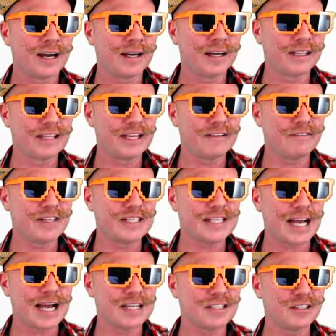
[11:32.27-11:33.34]
going to leave this
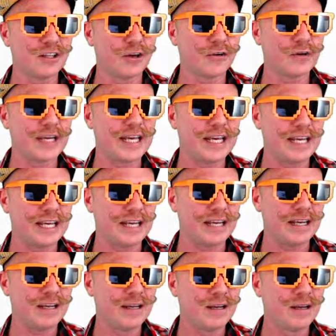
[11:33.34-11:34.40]
axolotl here